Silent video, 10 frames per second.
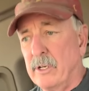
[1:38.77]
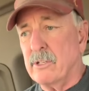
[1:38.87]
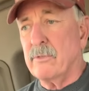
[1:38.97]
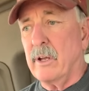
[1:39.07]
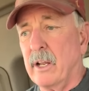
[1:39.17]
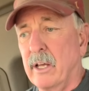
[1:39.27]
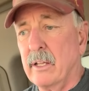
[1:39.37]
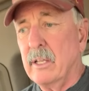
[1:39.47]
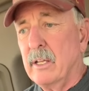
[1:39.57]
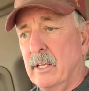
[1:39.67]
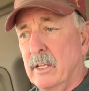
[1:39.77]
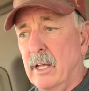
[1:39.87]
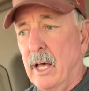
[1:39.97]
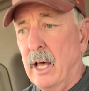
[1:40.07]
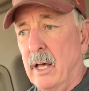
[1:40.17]
we just run
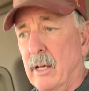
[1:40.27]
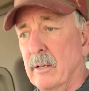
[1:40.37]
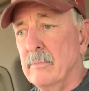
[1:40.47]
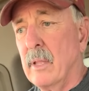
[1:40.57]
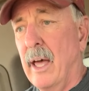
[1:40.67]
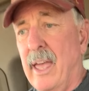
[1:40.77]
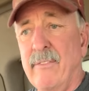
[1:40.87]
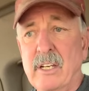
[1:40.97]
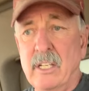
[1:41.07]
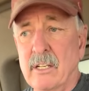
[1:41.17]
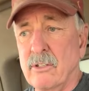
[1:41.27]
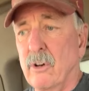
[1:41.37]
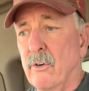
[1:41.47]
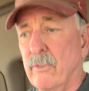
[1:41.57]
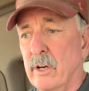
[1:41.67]
a, uh, a heavy
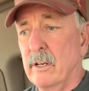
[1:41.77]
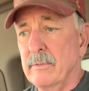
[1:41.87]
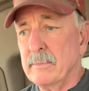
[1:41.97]
disc over it.